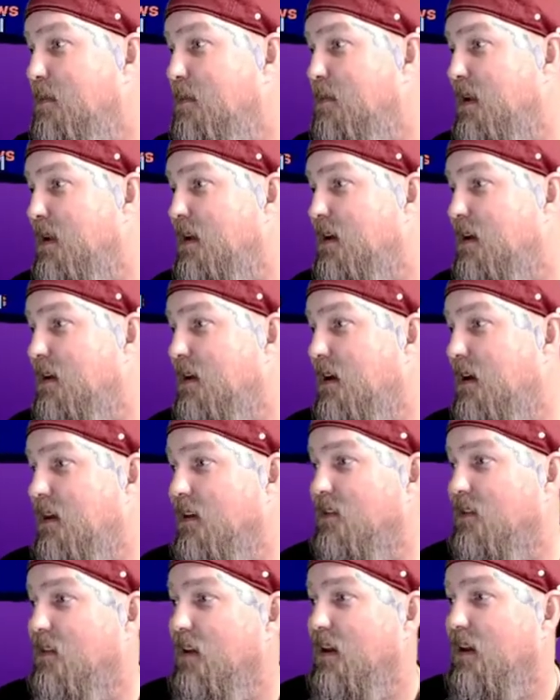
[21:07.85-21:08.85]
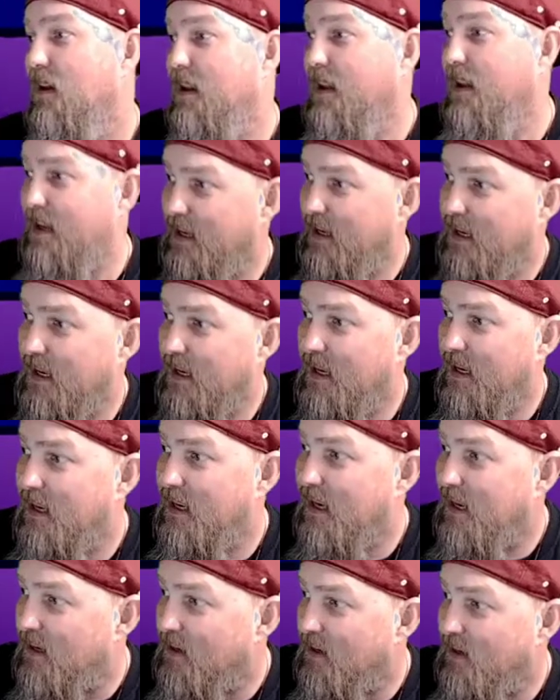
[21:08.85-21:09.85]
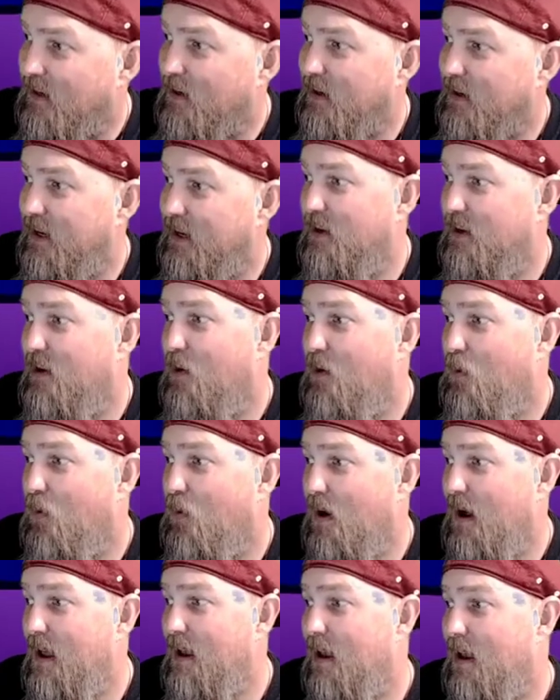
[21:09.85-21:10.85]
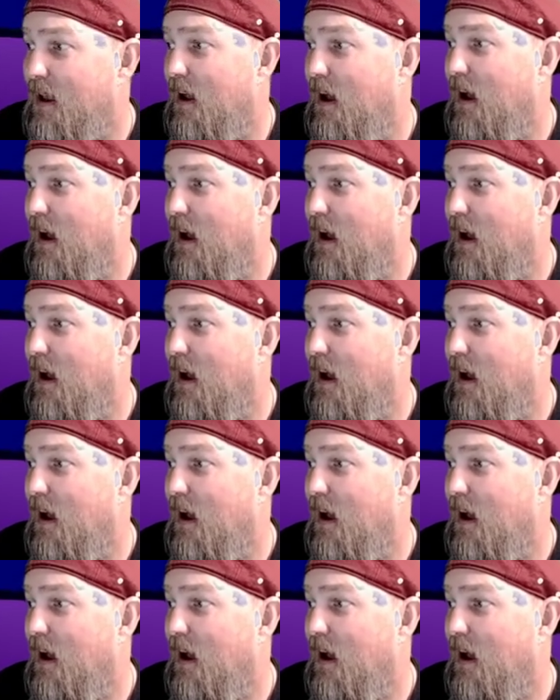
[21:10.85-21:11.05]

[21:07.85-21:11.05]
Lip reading: because you know what?